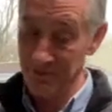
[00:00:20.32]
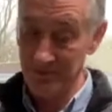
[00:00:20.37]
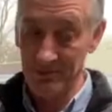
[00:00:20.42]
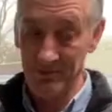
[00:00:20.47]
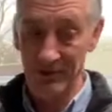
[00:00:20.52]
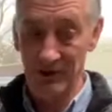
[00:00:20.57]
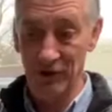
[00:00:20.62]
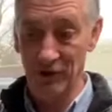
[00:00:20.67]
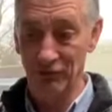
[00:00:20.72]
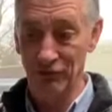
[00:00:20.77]

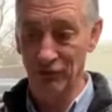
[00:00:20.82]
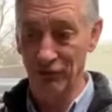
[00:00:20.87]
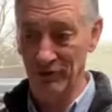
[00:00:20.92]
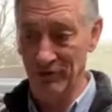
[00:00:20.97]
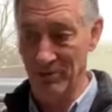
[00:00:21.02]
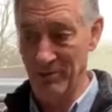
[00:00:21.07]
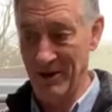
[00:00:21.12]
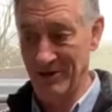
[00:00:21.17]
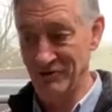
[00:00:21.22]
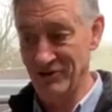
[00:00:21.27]
they're not drawing the
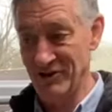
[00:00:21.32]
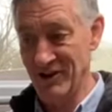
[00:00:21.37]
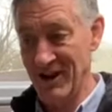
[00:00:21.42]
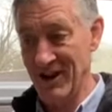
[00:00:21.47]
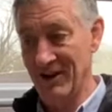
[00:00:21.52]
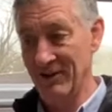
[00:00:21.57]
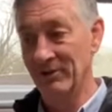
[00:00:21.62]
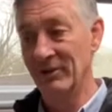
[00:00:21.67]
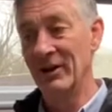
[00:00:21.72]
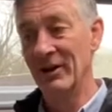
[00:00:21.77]
battery
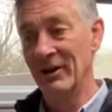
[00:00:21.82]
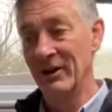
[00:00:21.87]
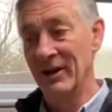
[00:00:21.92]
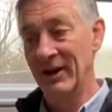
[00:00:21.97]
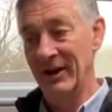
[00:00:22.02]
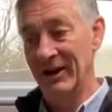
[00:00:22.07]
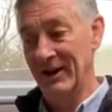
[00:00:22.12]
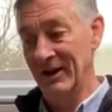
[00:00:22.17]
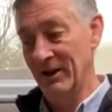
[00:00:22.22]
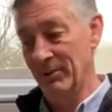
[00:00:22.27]
down,
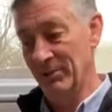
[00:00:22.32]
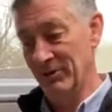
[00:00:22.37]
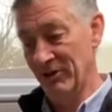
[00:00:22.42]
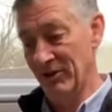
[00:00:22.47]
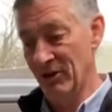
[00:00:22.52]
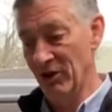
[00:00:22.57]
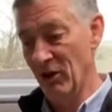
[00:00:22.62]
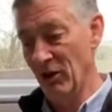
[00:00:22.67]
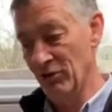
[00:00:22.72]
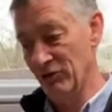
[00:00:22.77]
uh, but they're
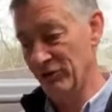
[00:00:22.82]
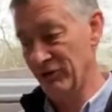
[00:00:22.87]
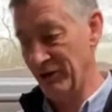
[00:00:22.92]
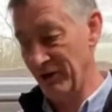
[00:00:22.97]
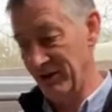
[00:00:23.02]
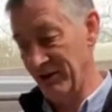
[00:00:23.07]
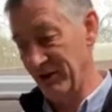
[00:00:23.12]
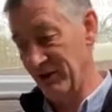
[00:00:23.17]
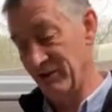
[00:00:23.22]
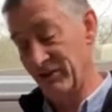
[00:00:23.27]
not
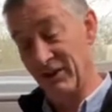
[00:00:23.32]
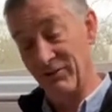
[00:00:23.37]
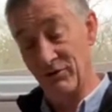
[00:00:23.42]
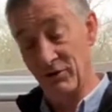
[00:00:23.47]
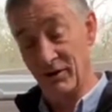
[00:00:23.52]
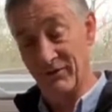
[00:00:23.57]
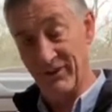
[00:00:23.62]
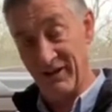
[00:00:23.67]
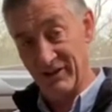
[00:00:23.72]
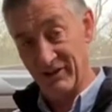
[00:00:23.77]
uh, giving
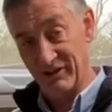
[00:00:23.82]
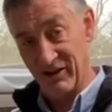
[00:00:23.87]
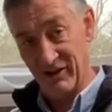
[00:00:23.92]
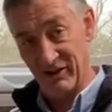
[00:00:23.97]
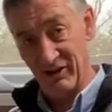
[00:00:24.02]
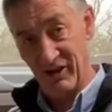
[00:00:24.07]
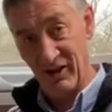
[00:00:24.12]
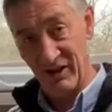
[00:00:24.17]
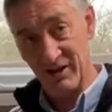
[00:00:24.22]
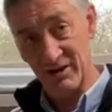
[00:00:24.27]
off excess
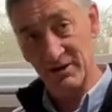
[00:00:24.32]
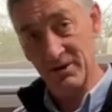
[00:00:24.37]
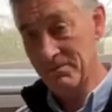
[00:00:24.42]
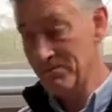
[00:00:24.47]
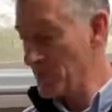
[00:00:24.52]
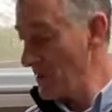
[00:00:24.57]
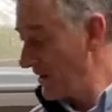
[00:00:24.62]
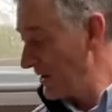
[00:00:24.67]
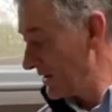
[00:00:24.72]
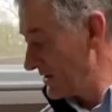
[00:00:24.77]
heat.
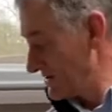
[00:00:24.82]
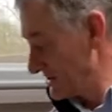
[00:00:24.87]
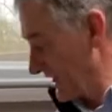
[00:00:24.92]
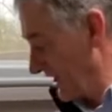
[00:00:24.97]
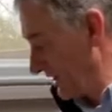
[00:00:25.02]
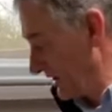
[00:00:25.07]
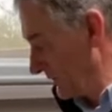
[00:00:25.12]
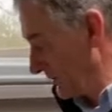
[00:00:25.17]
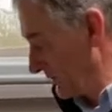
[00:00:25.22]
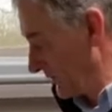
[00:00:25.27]

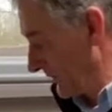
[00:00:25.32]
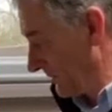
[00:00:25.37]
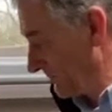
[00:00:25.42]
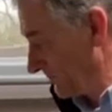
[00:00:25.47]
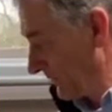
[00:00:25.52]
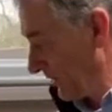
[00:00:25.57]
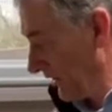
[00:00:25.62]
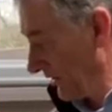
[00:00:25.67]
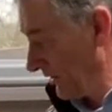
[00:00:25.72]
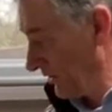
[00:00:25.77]
So
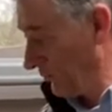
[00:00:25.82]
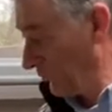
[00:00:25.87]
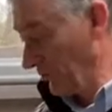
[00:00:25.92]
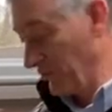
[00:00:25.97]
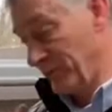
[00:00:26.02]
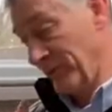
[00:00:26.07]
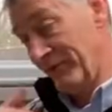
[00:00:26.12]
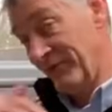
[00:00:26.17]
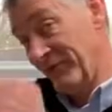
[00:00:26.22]
once we've